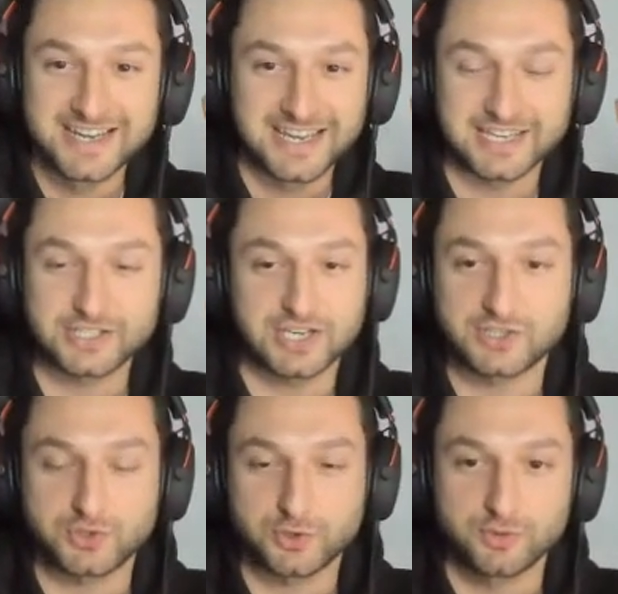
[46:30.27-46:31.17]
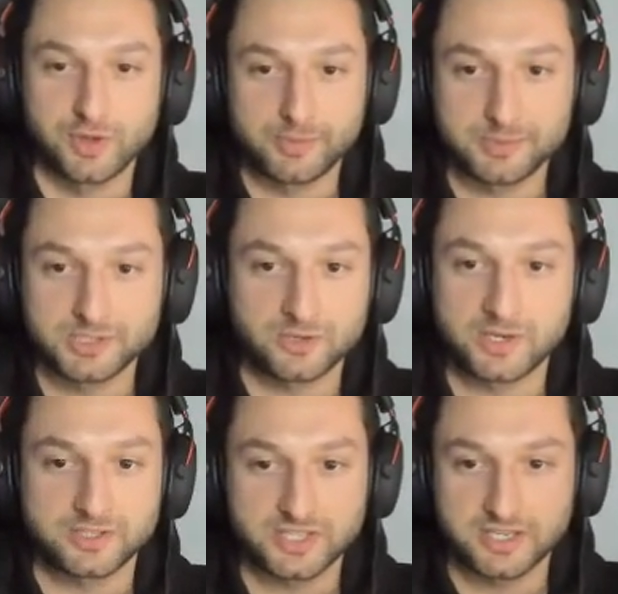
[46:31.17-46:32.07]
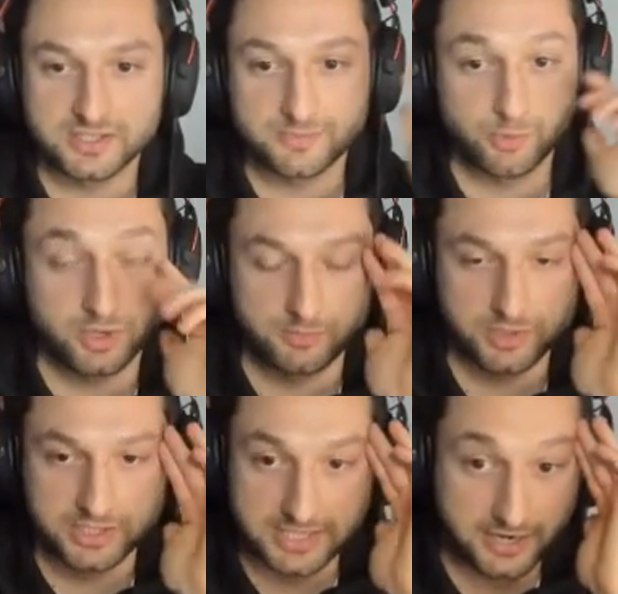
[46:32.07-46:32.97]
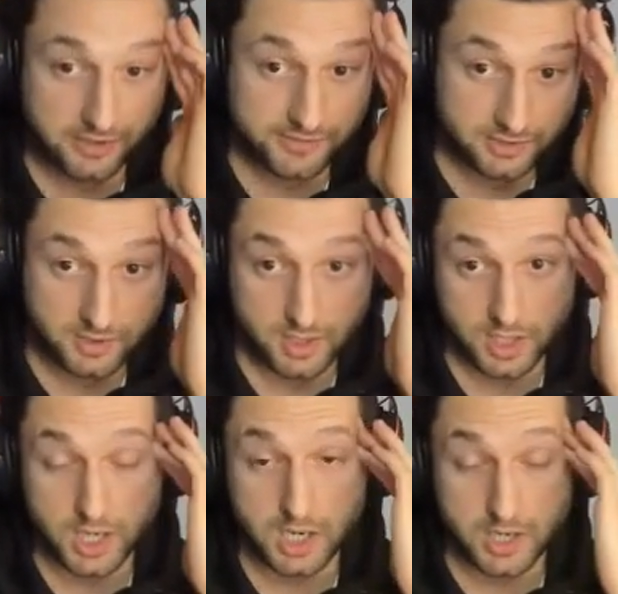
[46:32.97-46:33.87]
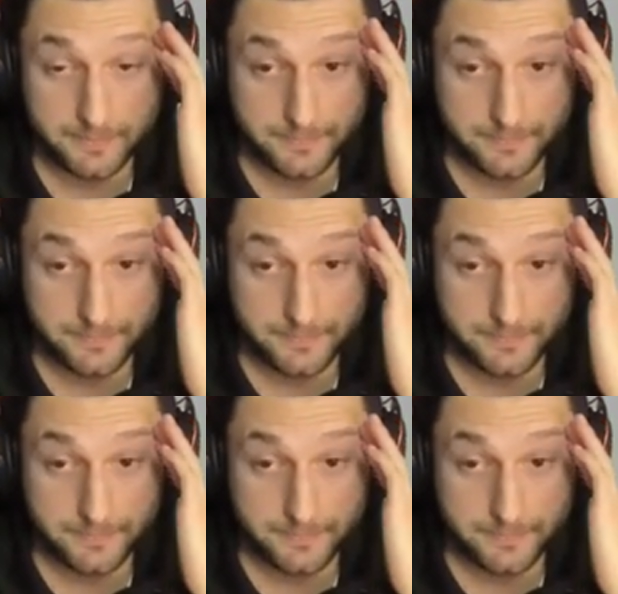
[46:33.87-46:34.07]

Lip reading: It's true though. People don't understand the sport. I'm really tired of it. I